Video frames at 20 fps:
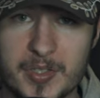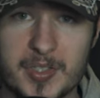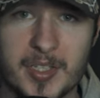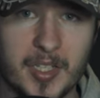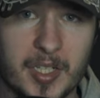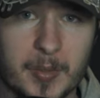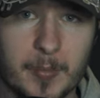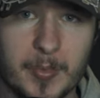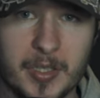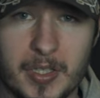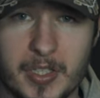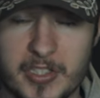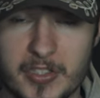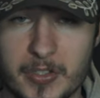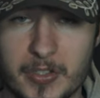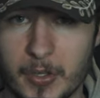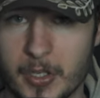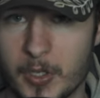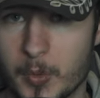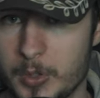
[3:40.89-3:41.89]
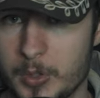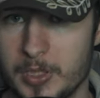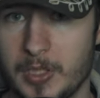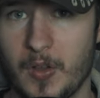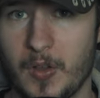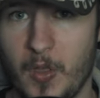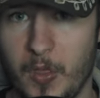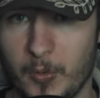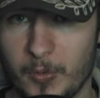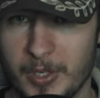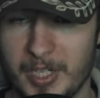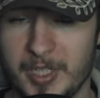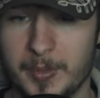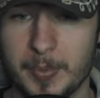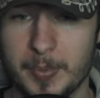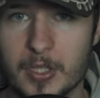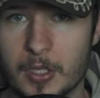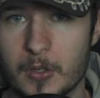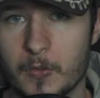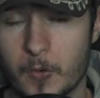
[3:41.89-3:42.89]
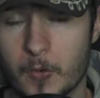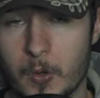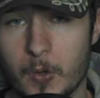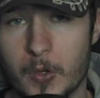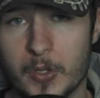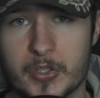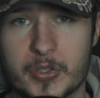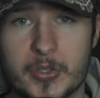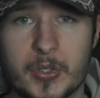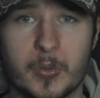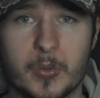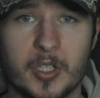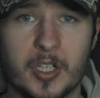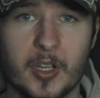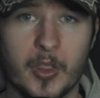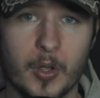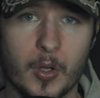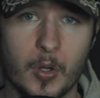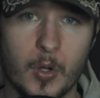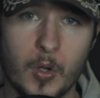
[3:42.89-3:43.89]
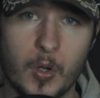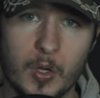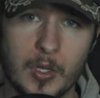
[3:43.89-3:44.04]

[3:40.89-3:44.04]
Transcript: this enemy is not a real threat. And of course, during the